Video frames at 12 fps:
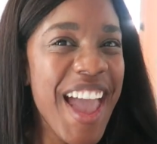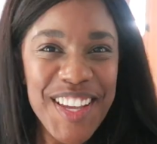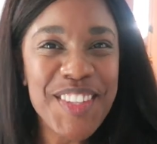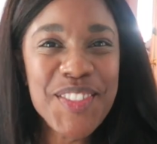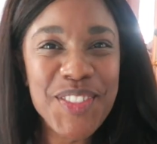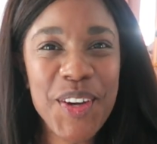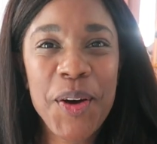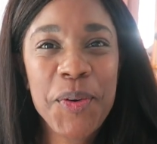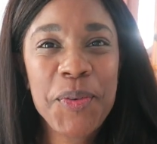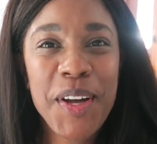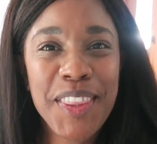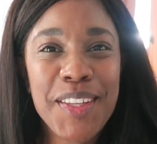and you
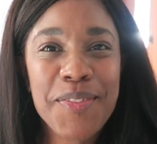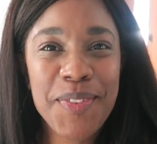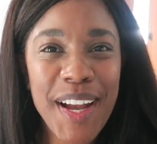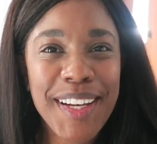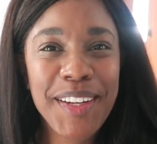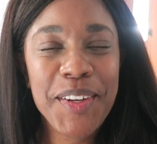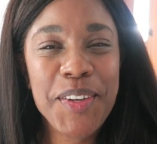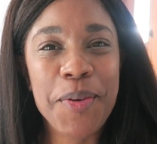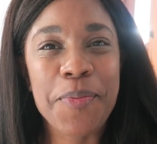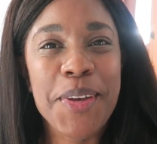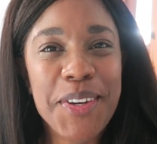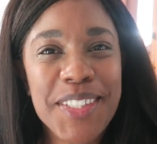don't want them writing on
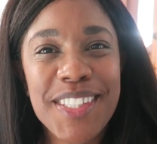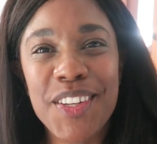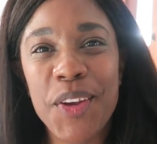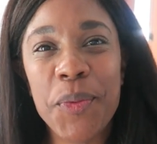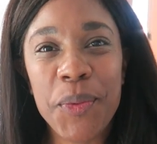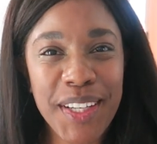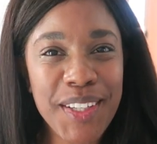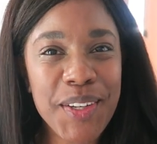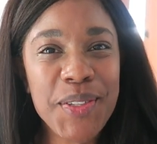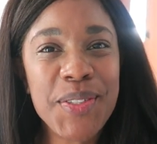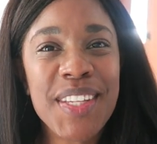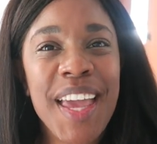your mirrors and your
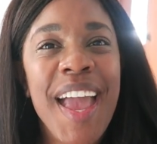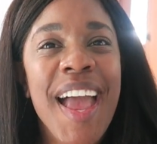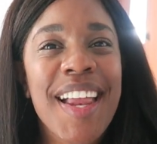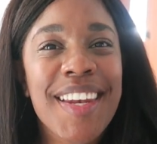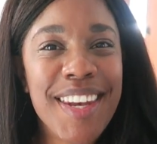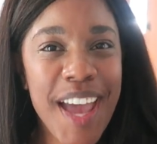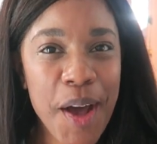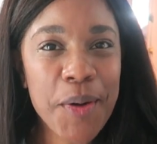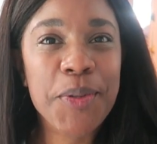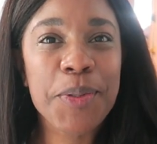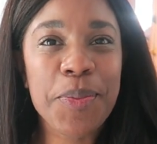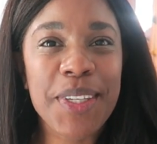windows, now
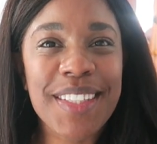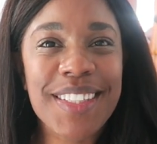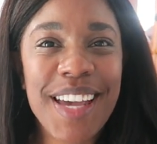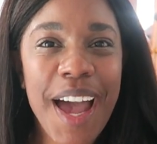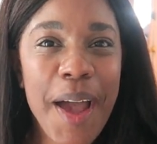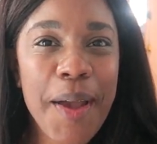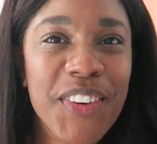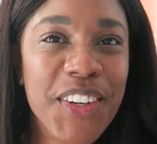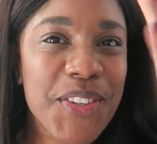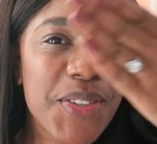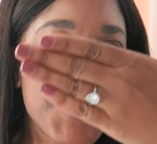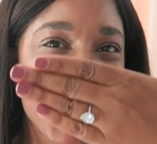would be the time for
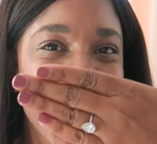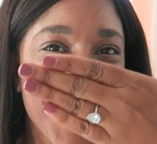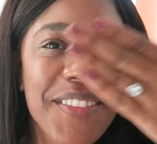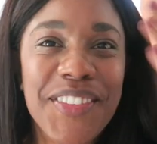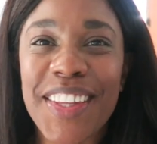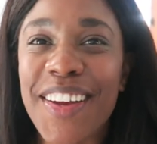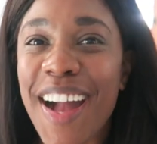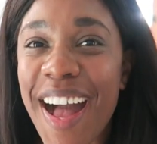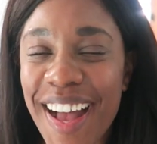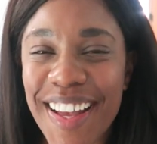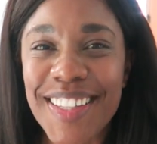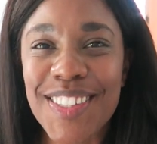you to cover their
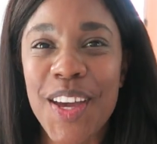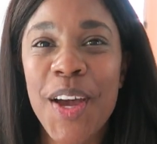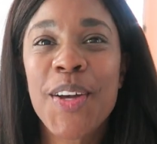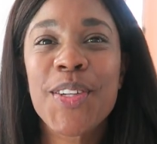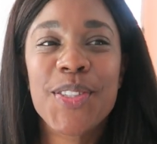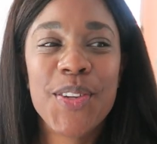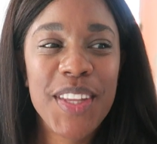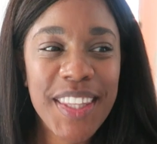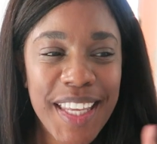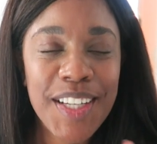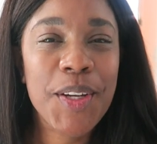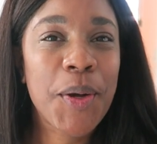eyes so
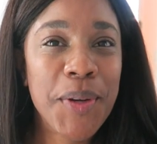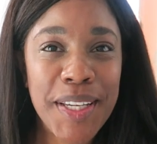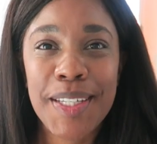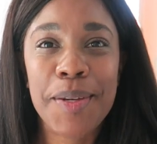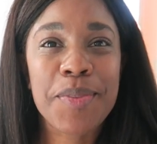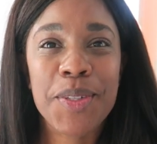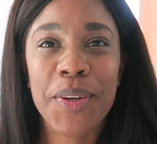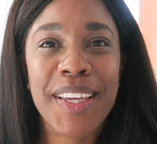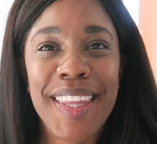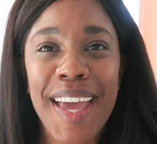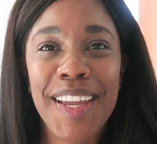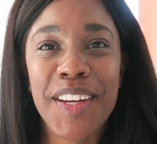that they don't end up
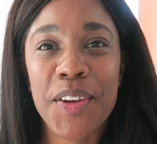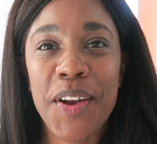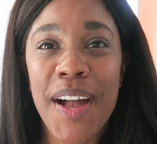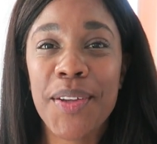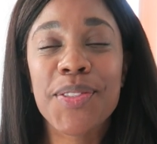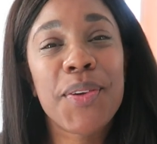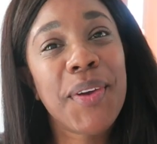doing that in your house,